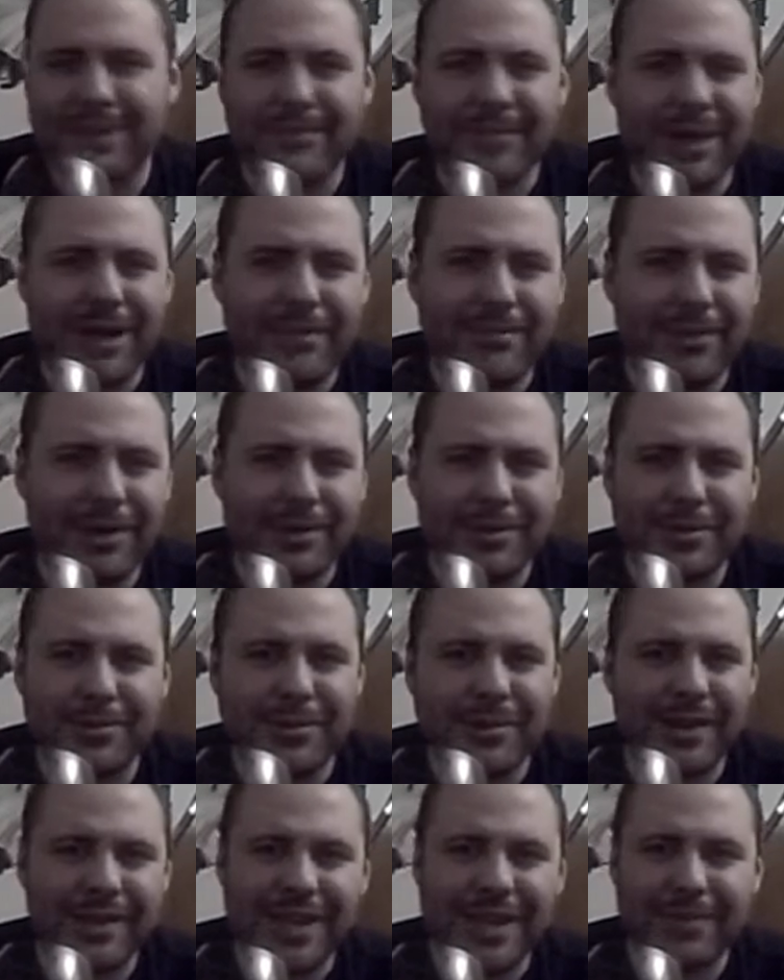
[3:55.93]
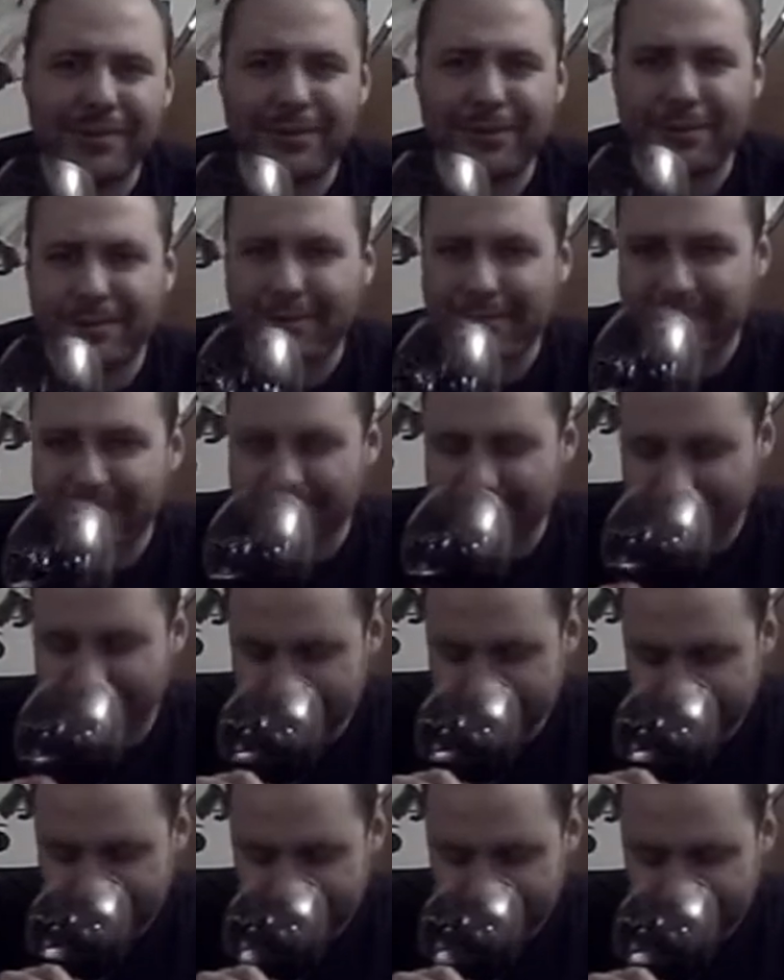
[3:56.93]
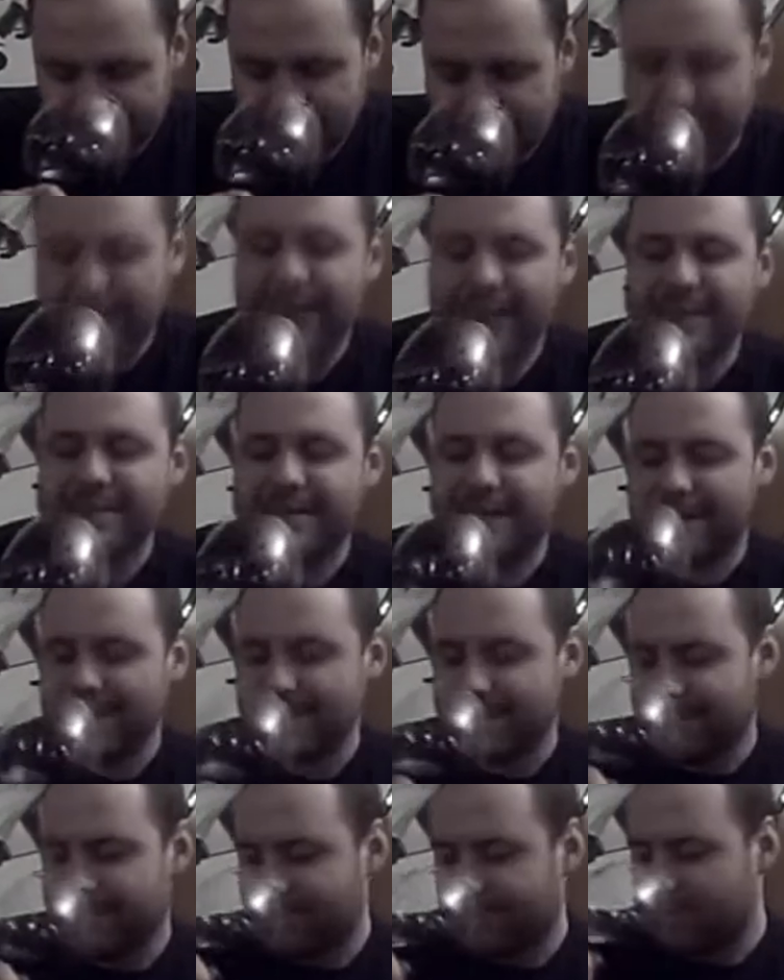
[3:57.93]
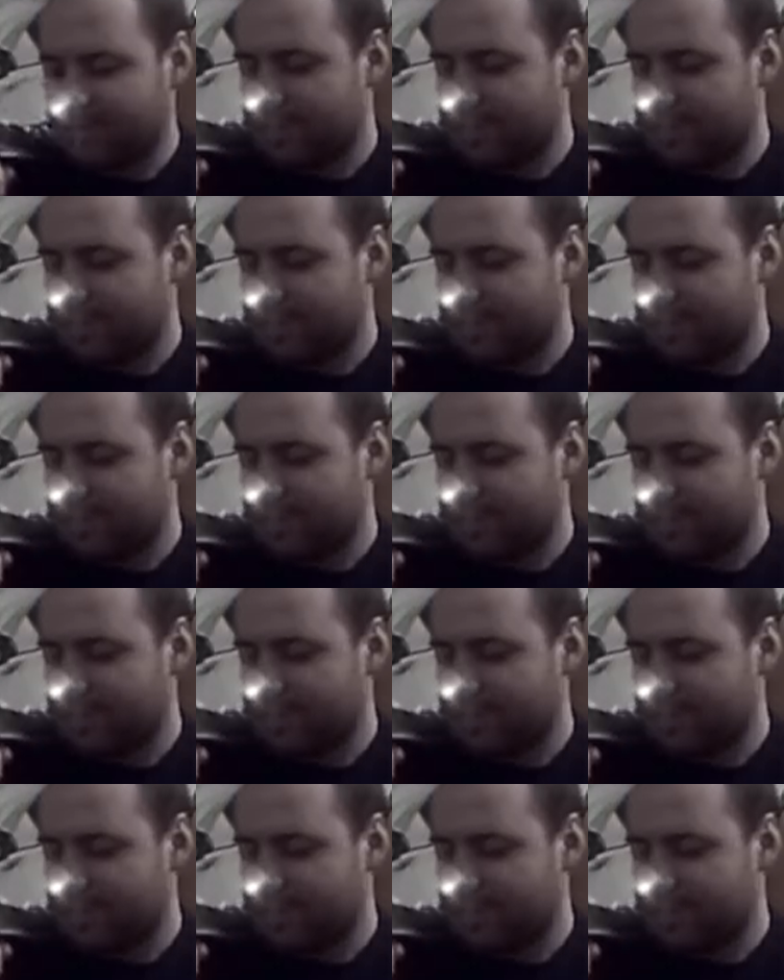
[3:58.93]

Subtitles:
my mom bought the wrong type of fruit. Okay, let's taste.